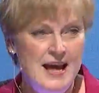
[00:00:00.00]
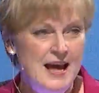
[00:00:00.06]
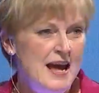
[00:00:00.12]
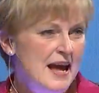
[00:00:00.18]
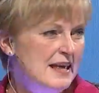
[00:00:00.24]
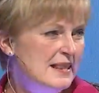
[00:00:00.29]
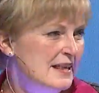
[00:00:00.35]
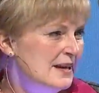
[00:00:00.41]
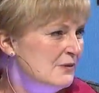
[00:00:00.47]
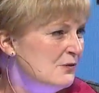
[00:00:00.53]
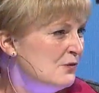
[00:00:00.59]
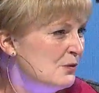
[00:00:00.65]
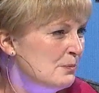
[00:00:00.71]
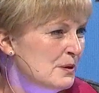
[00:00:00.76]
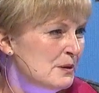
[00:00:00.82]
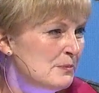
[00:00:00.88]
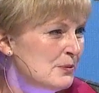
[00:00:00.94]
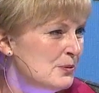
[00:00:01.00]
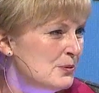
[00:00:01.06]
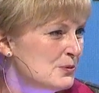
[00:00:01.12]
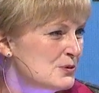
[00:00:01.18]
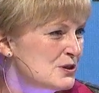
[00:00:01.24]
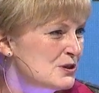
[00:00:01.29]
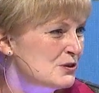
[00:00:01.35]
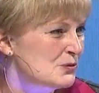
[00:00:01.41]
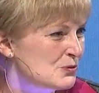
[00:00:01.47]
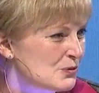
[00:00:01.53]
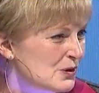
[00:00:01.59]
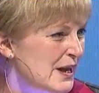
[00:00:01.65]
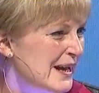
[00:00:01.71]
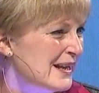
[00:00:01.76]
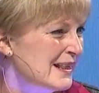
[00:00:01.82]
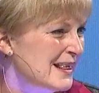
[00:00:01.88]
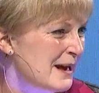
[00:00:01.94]
And then for people who
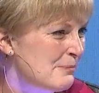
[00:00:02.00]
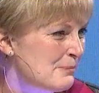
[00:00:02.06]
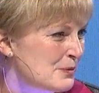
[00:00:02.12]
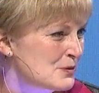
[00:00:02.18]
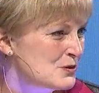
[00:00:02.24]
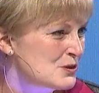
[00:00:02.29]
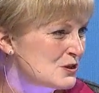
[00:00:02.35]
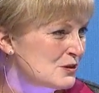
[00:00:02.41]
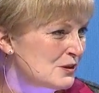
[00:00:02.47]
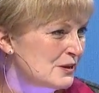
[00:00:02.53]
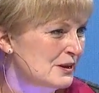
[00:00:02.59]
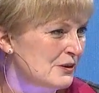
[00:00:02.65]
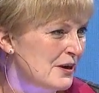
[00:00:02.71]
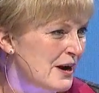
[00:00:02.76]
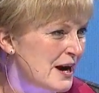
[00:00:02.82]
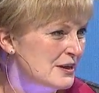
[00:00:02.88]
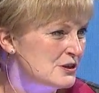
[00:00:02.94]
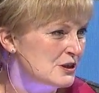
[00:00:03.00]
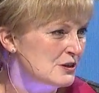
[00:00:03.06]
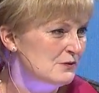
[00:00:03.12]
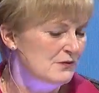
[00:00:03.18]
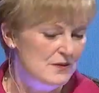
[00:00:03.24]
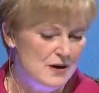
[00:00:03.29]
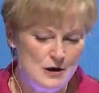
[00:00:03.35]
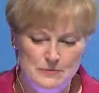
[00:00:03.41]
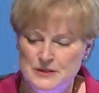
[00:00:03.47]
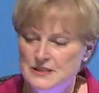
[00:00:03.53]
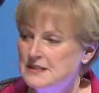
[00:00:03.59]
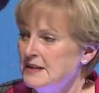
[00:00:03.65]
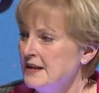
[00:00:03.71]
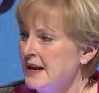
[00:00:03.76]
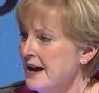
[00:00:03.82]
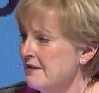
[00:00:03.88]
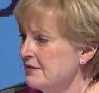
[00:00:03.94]
like that personal interaction, pharmacy
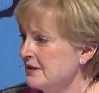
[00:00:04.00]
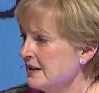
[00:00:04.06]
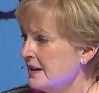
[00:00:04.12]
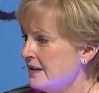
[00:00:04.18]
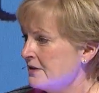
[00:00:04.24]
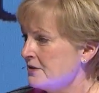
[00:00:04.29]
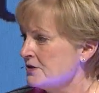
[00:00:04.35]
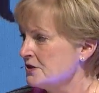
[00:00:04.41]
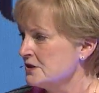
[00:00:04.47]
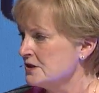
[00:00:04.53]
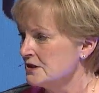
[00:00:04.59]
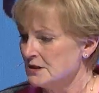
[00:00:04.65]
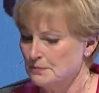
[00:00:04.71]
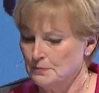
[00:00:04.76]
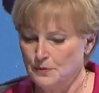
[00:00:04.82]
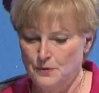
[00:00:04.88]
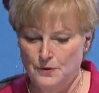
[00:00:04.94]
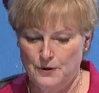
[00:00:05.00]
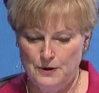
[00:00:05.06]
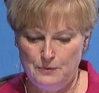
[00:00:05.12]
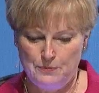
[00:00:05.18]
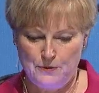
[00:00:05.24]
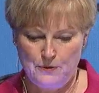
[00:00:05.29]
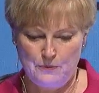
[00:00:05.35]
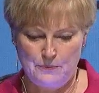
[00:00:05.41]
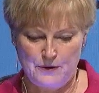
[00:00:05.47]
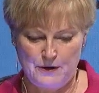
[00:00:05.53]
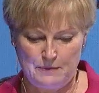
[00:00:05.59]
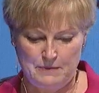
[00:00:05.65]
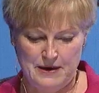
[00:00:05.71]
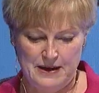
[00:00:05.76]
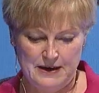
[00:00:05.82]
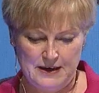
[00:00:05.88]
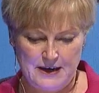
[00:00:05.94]
navigators to support appropriate
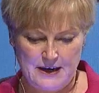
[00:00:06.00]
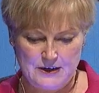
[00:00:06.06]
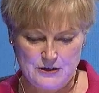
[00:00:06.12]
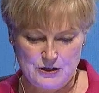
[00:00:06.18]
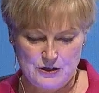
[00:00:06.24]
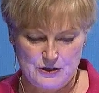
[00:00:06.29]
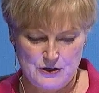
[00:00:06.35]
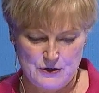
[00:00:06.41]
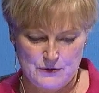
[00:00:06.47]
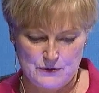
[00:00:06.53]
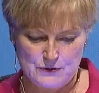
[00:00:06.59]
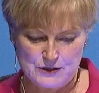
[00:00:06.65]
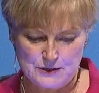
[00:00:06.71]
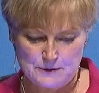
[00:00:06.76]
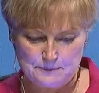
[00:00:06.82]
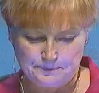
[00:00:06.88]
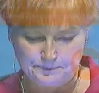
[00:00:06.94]
medication use.